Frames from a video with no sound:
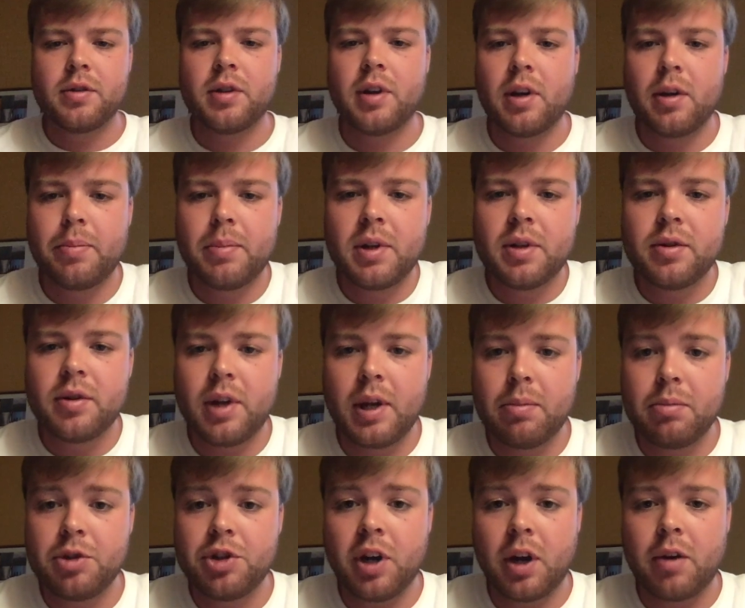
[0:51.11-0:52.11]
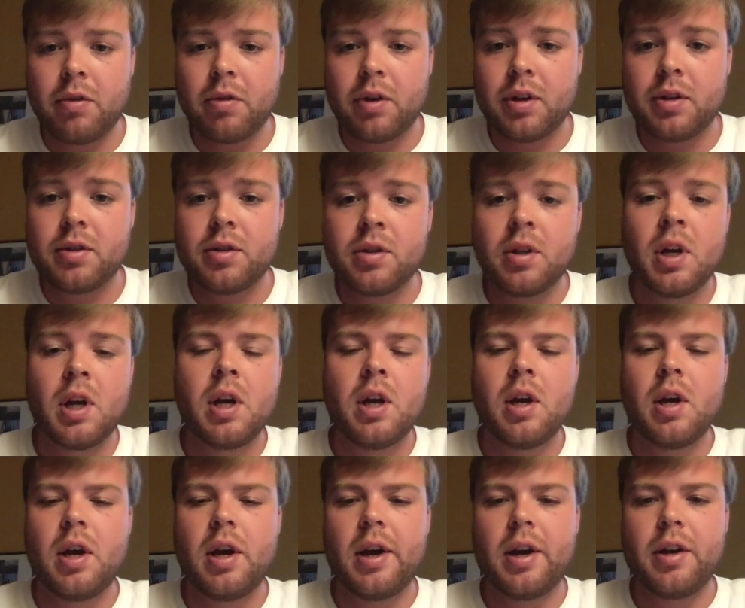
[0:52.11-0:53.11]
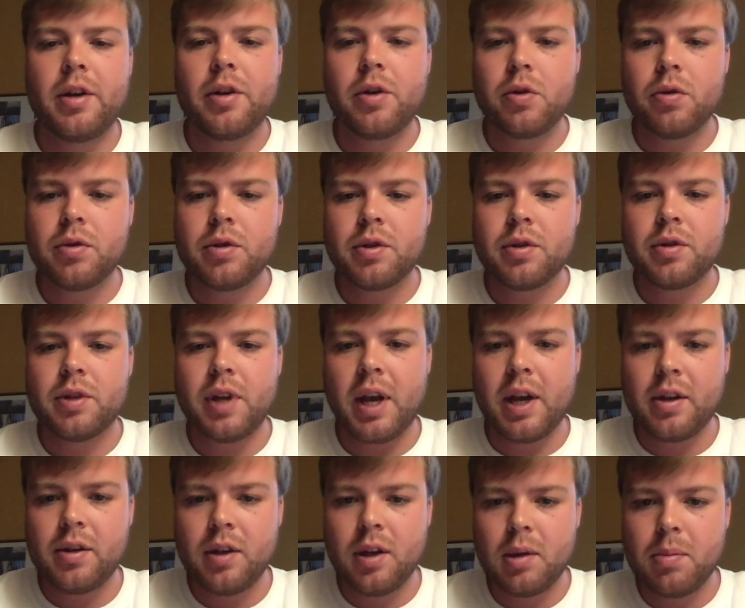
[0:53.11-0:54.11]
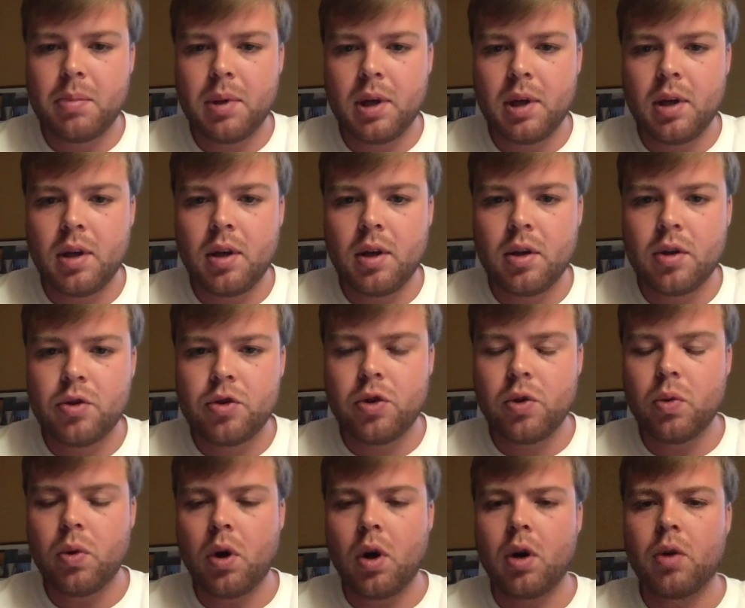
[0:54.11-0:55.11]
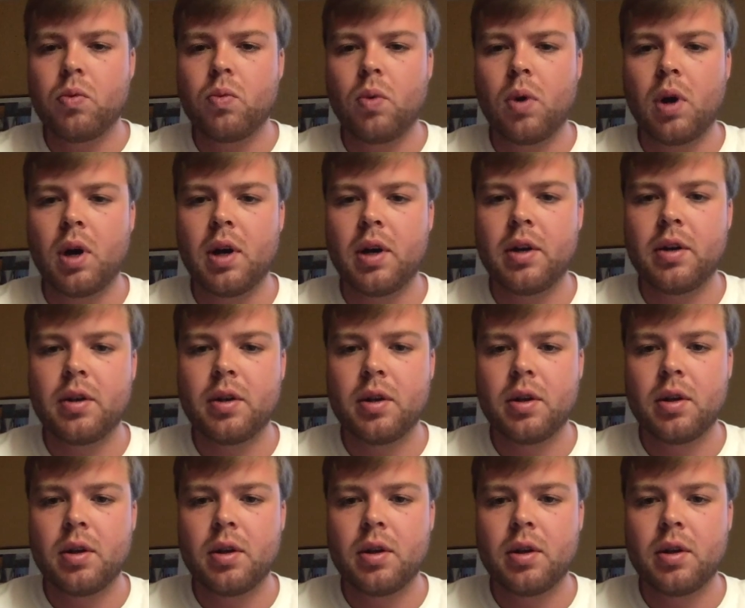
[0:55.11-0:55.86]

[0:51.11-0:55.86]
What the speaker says: It is named gyrase, and it uses ATP to unwind